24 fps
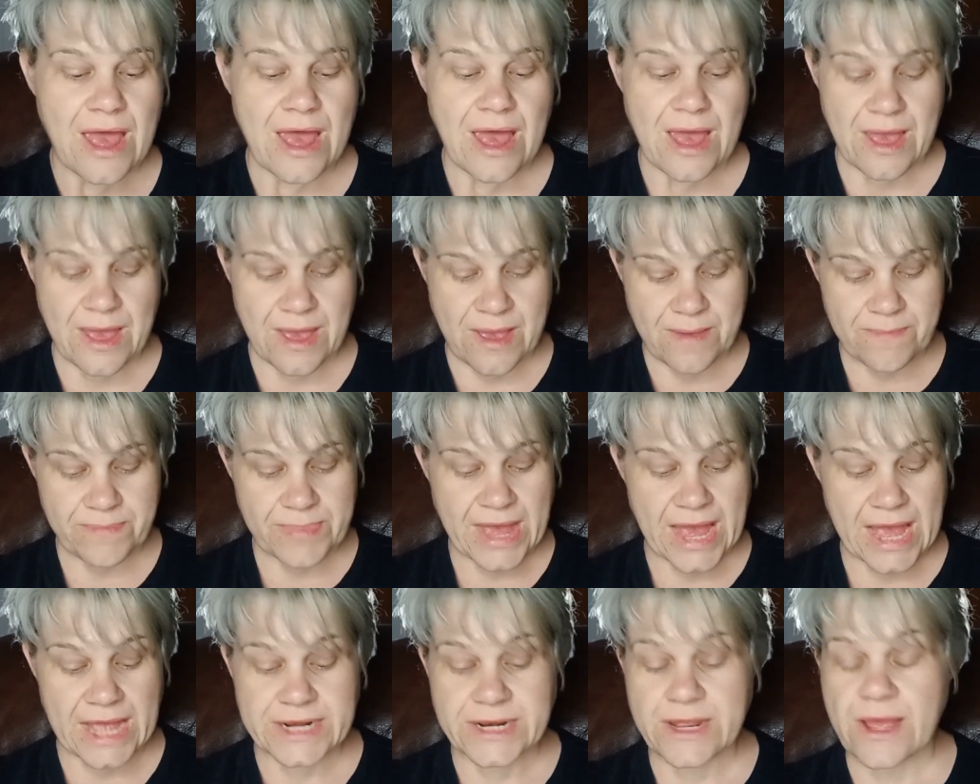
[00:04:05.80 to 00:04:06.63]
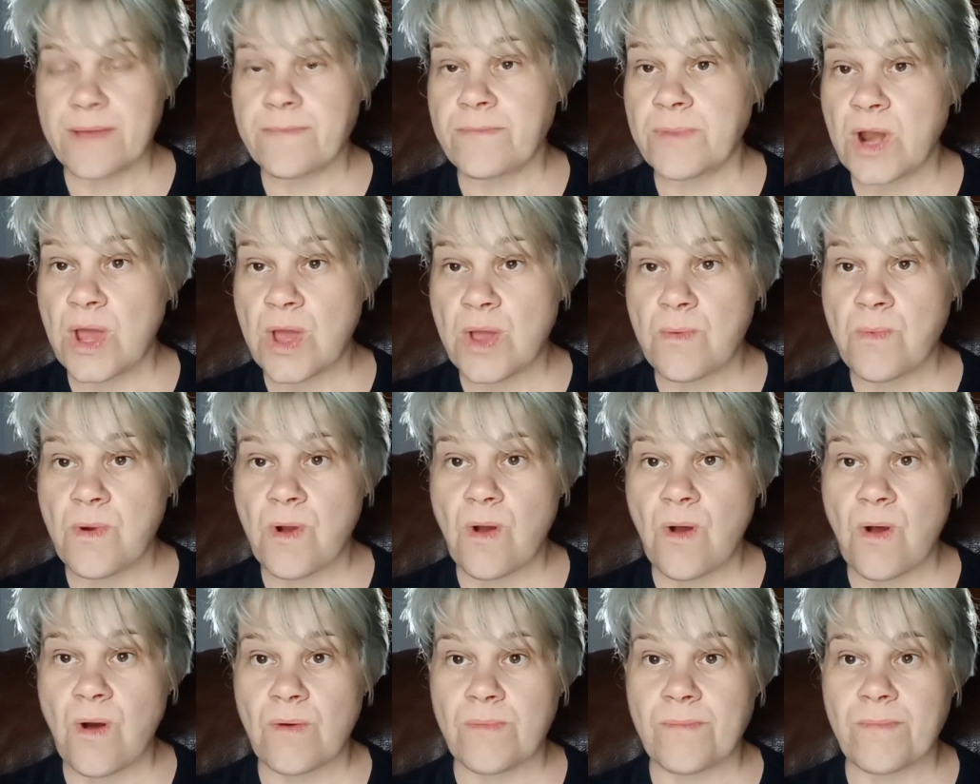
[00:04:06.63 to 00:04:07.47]
And I'm lower
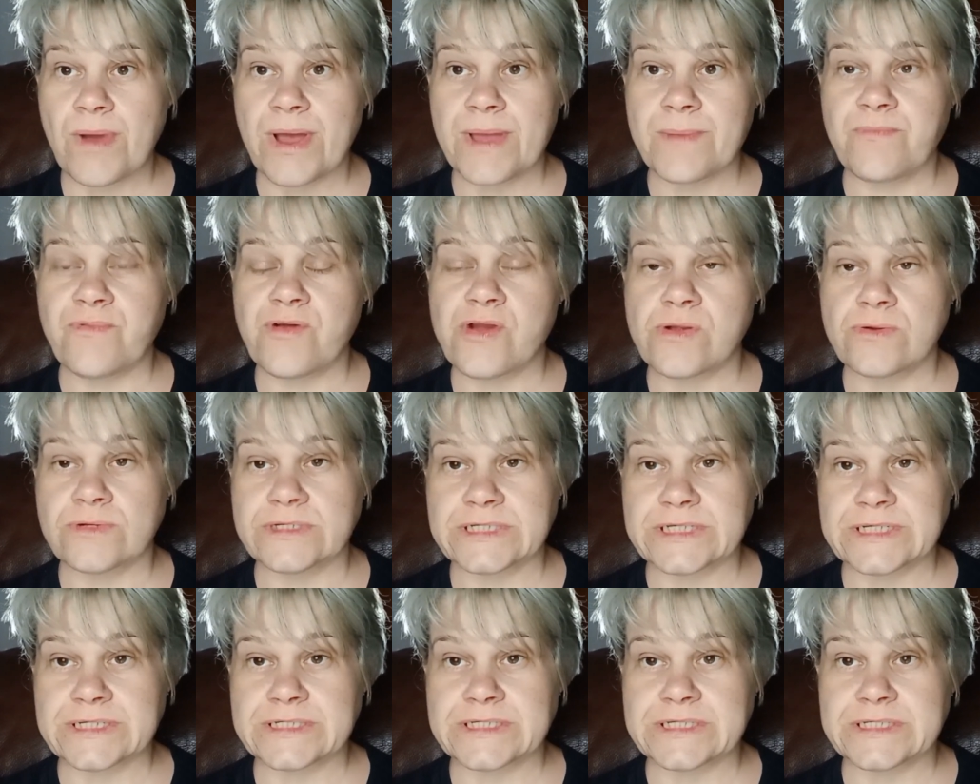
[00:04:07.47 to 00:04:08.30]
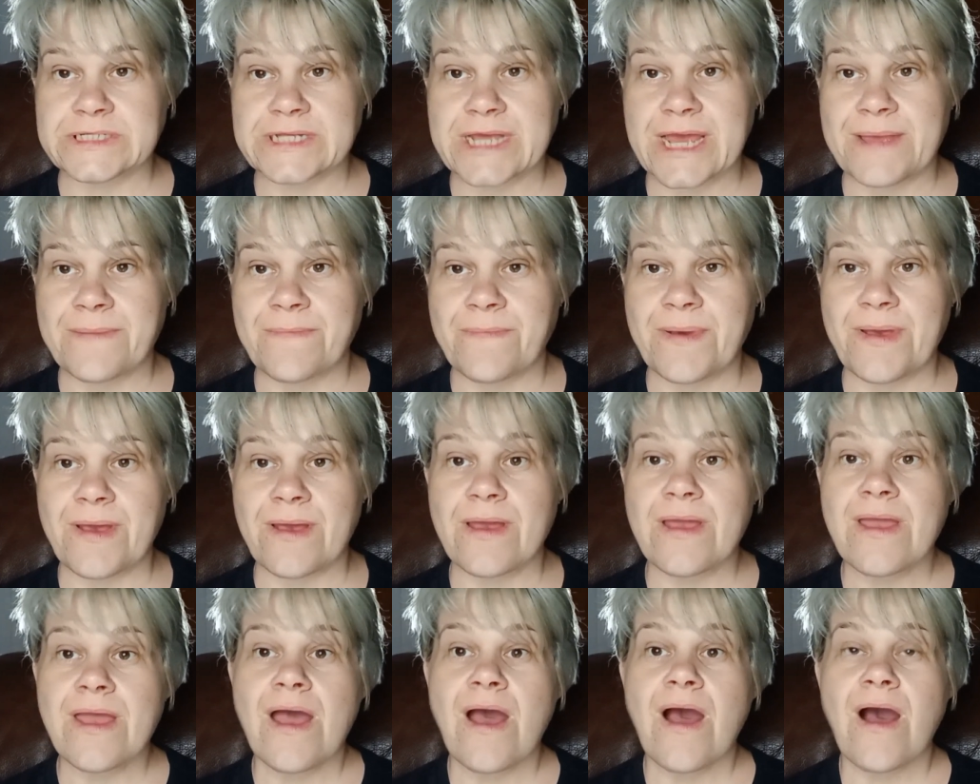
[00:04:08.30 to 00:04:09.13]
on my protein today,
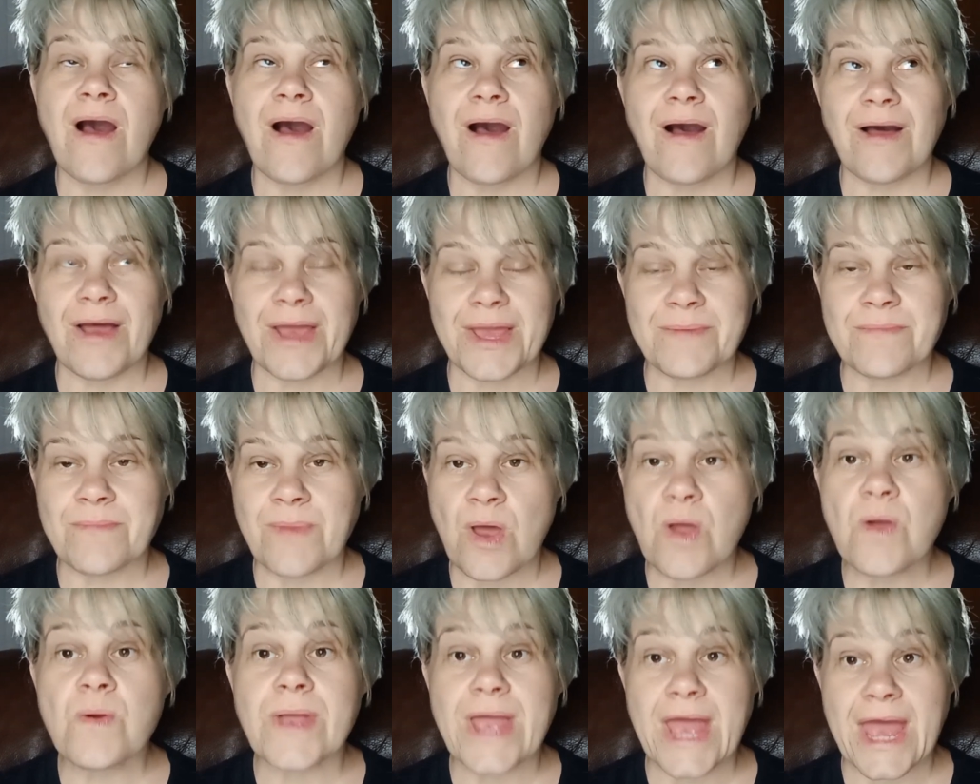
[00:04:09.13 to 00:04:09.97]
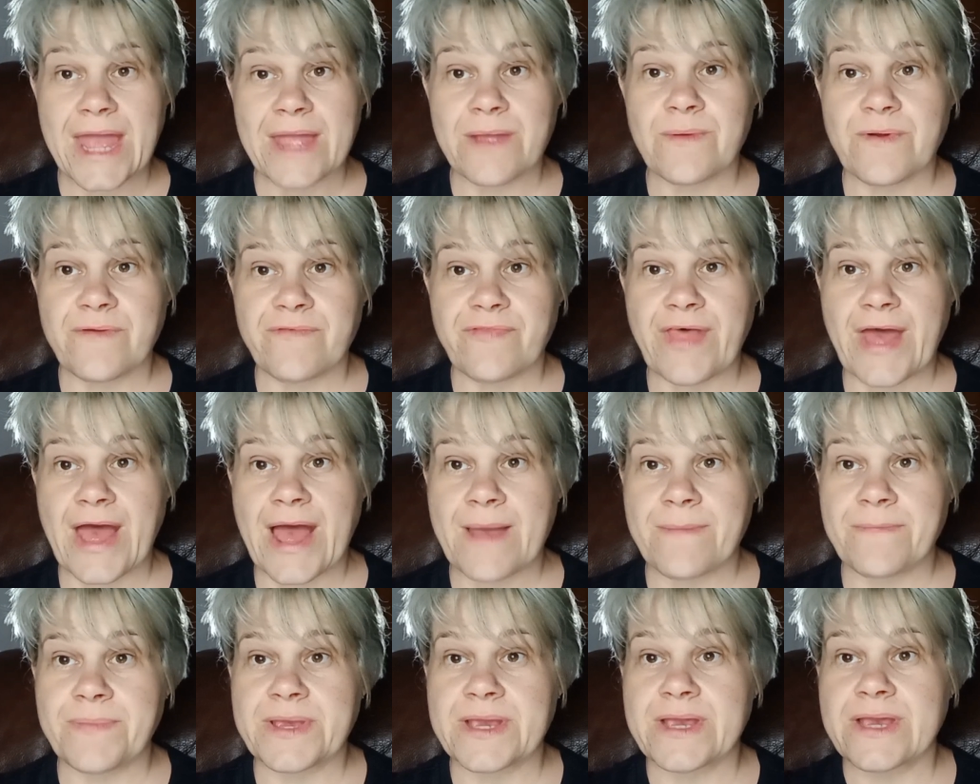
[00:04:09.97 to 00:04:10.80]
but I'm okay with
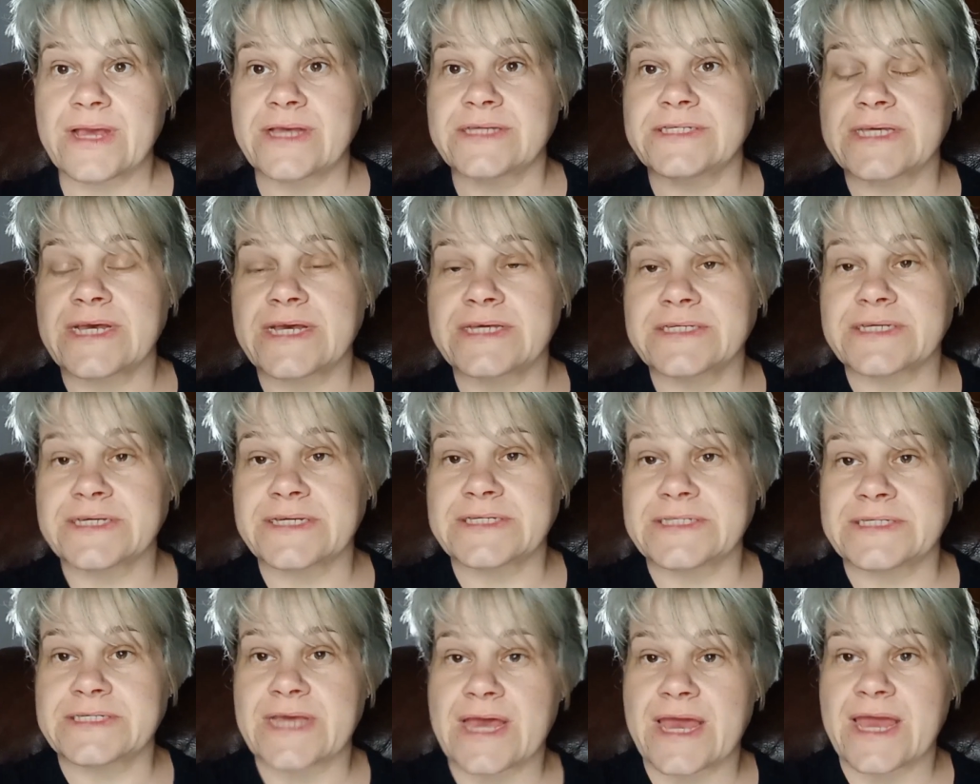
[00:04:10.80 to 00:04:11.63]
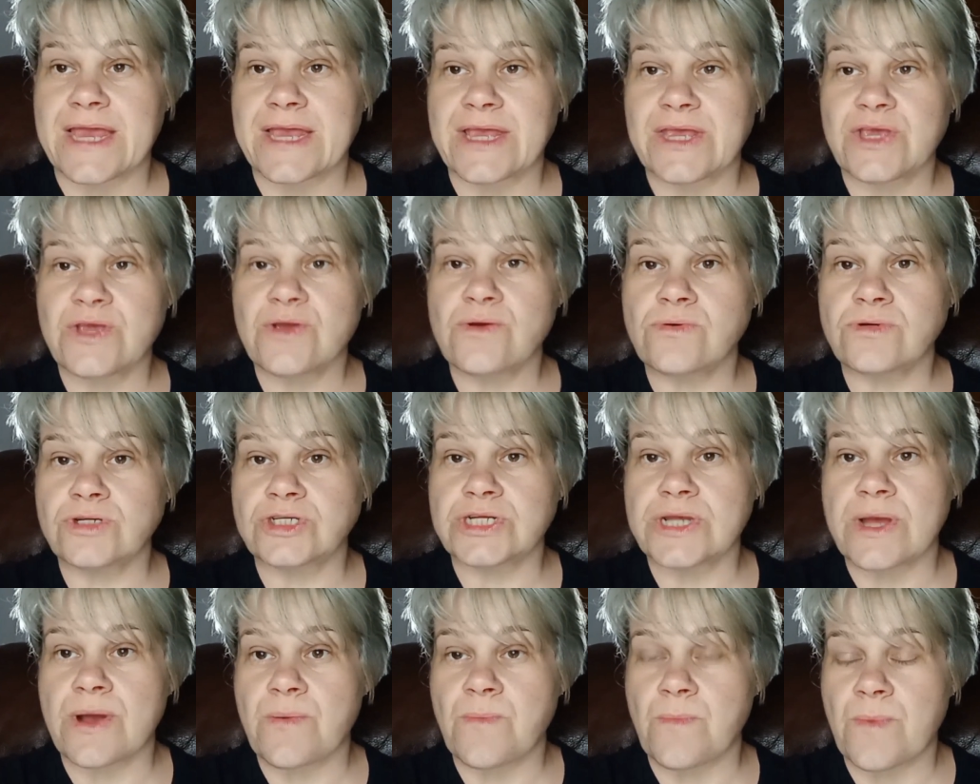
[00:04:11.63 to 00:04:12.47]
that because, as I say,
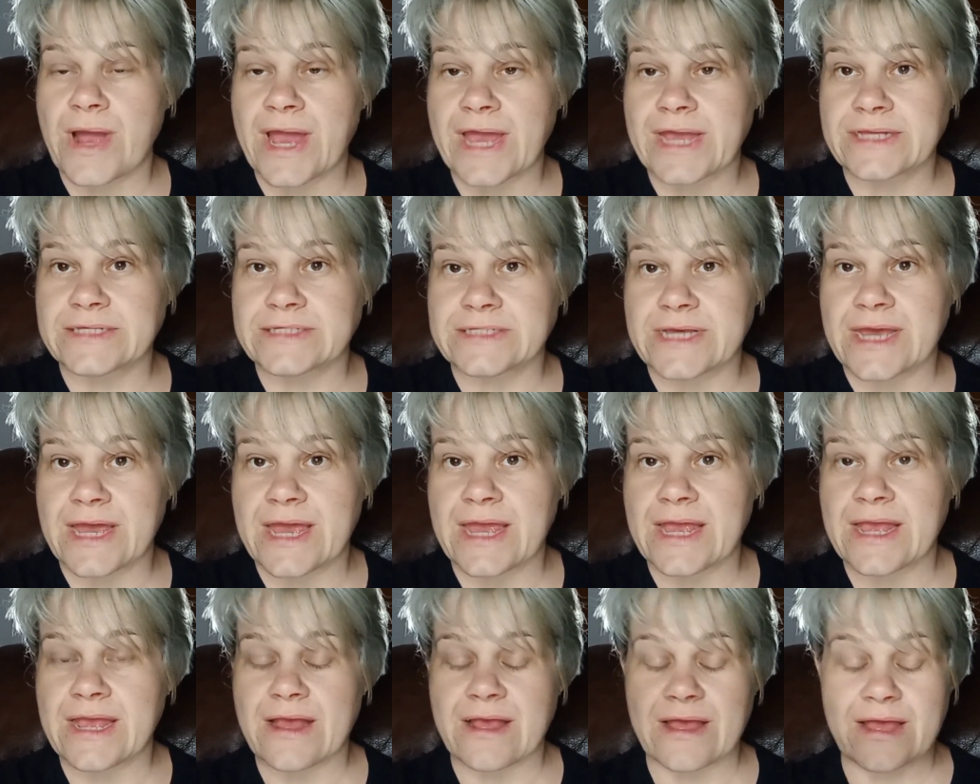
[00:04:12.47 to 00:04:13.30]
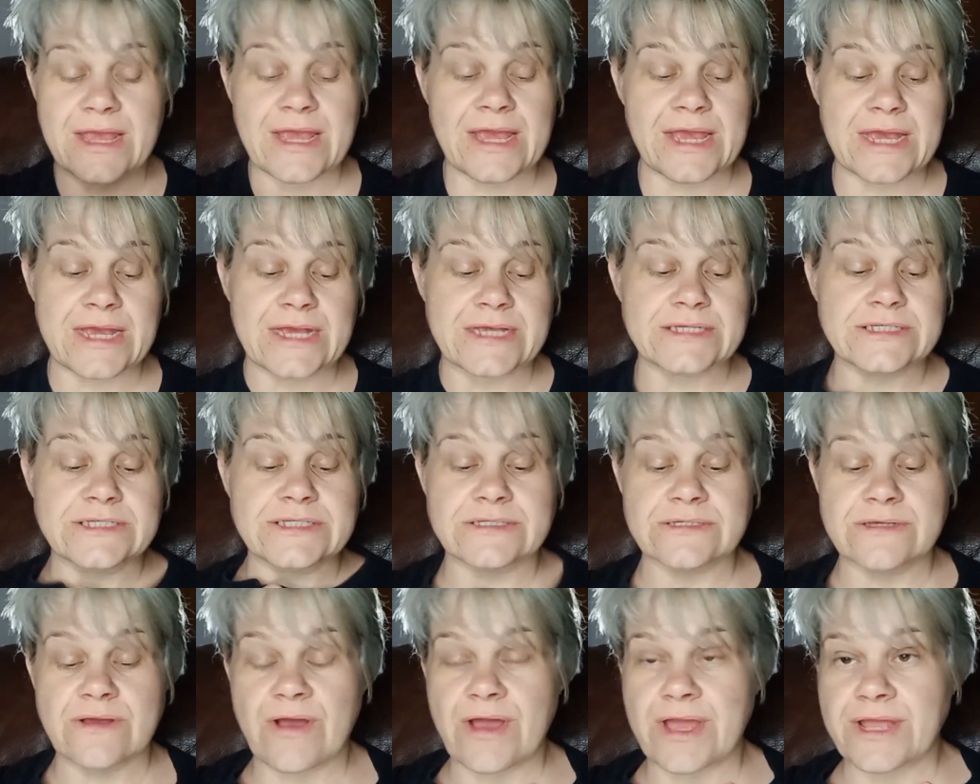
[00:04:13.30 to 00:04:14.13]
usually on weigh day, it is
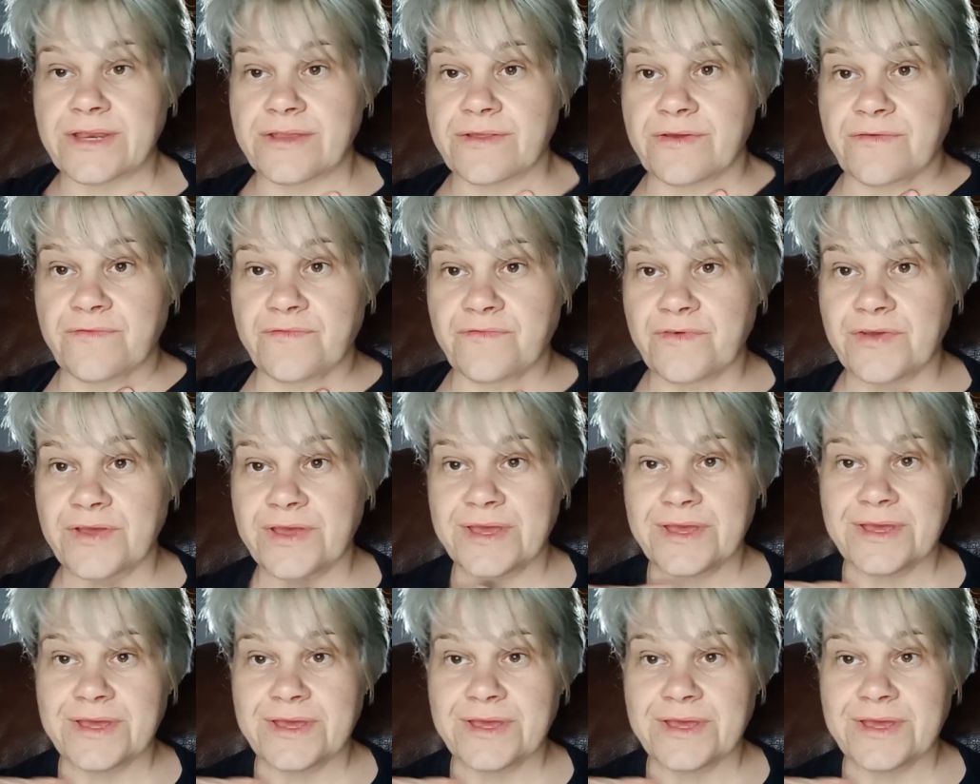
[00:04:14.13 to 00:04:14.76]
kind of